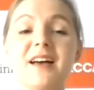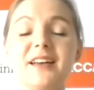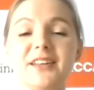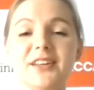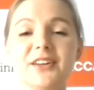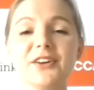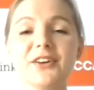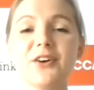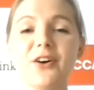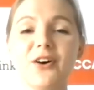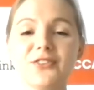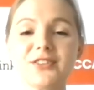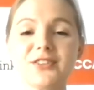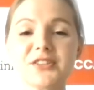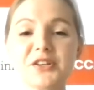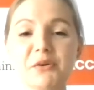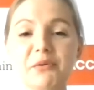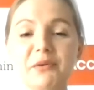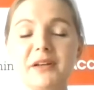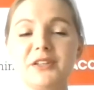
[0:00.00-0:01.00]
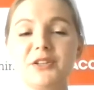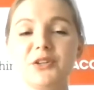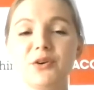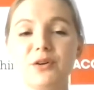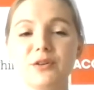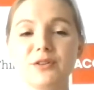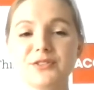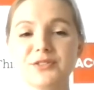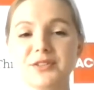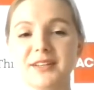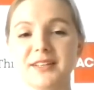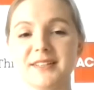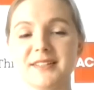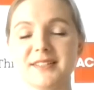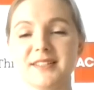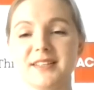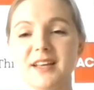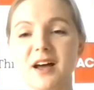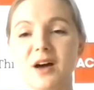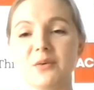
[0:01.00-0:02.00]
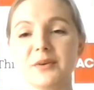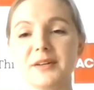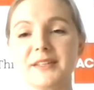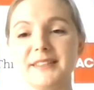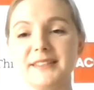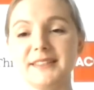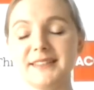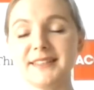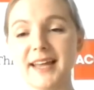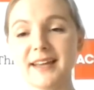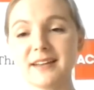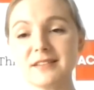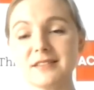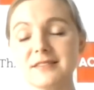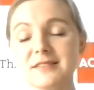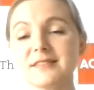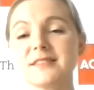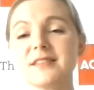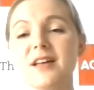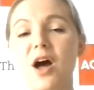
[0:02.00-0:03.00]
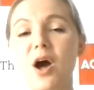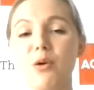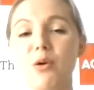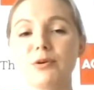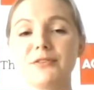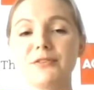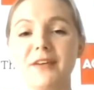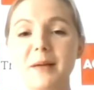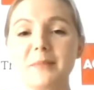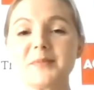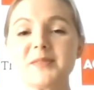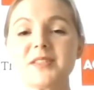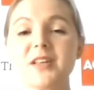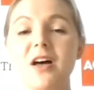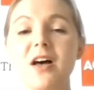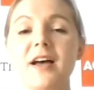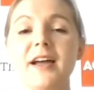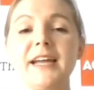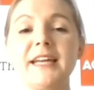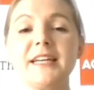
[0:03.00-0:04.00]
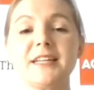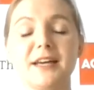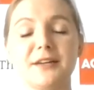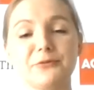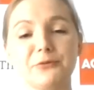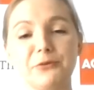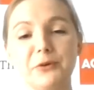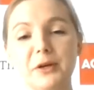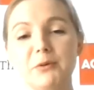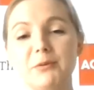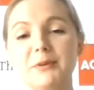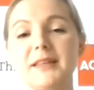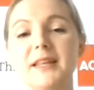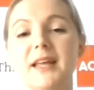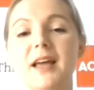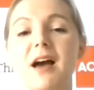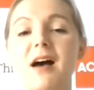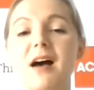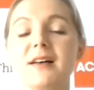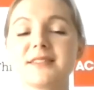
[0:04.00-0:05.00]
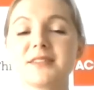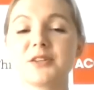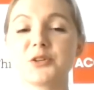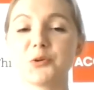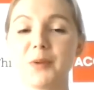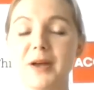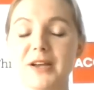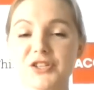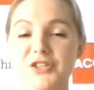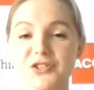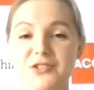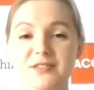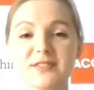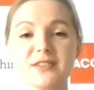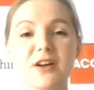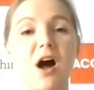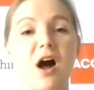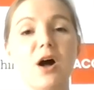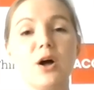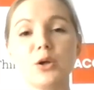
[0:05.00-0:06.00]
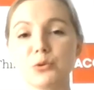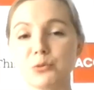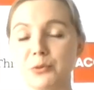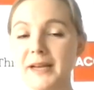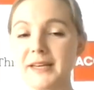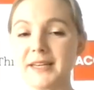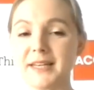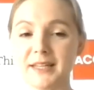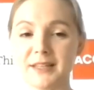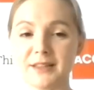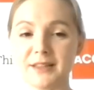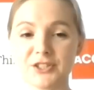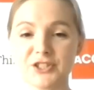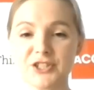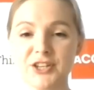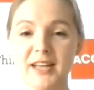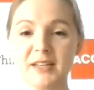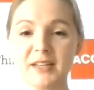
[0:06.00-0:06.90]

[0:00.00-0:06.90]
Here on the screen, you also can see our details, our website, and frequently asked questions are already in the chat